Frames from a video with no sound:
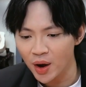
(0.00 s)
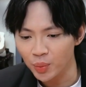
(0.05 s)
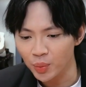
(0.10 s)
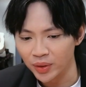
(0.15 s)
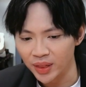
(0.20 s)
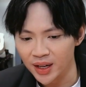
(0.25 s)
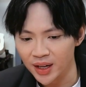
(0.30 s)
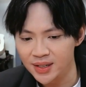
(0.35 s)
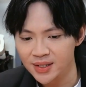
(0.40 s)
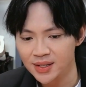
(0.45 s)

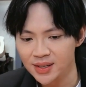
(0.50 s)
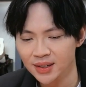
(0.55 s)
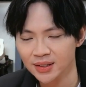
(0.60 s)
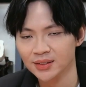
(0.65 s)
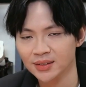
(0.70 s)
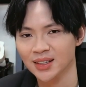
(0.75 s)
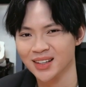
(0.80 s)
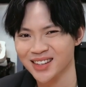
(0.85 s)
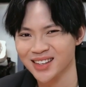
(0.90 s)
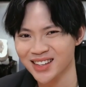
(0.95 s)
with us
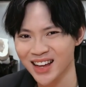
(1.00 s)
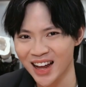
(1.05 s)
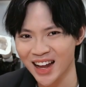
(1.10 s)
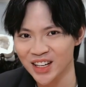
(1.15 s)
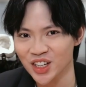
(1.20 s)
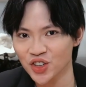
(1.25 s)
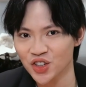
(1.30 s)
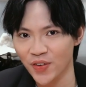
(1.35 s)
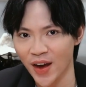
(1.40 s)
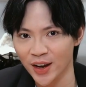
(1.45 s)
the
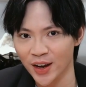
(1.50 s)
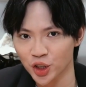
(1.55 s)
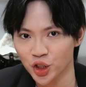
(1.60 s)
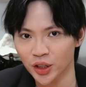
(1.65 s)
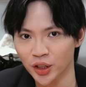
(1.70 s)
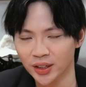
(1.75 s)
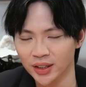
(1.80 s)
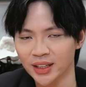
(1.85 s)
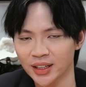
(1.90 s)
satisfaction,